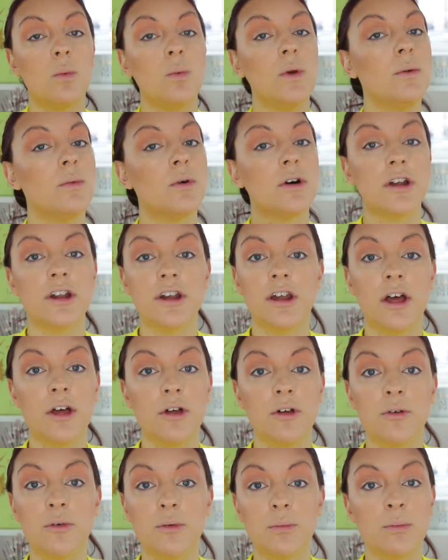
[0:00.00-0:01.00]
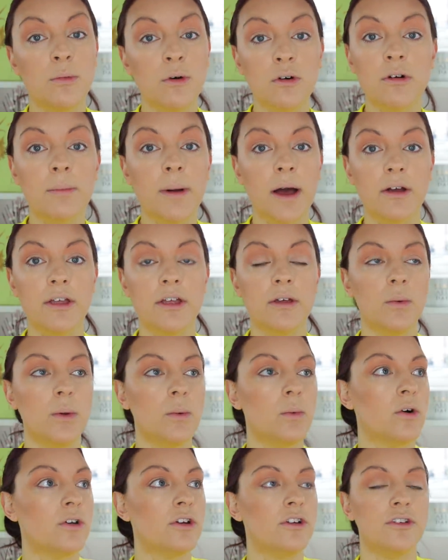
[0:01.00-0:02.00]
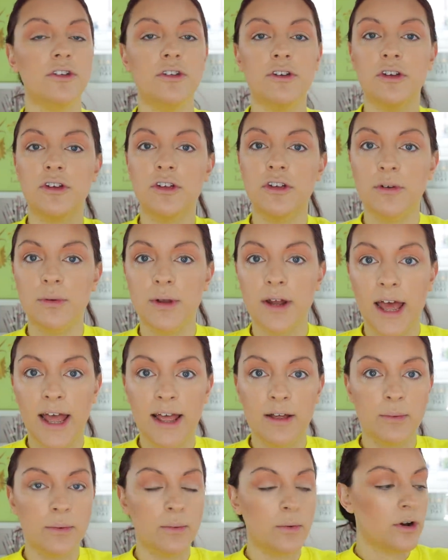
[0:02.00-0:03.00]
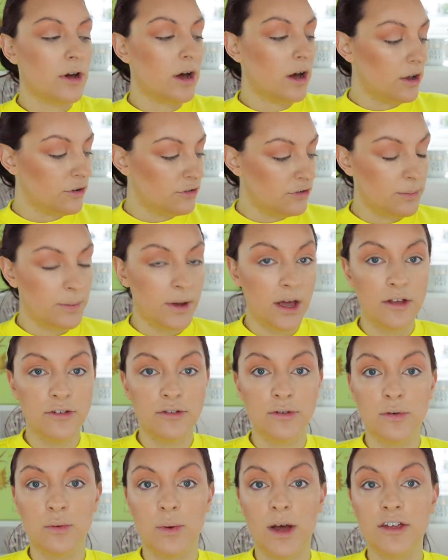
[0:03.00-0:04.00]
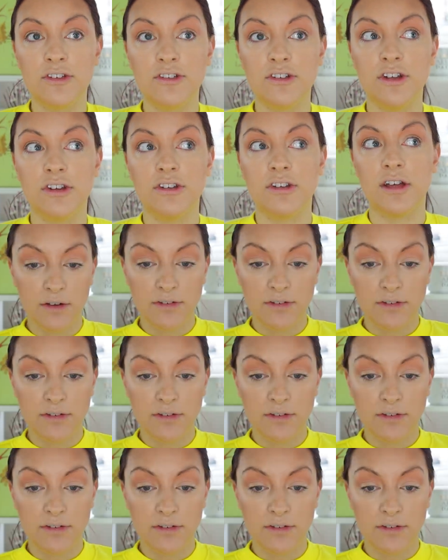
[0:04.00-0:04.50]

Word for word: we want to know more about you, we want to do Q and A, we want to ask you personal questions.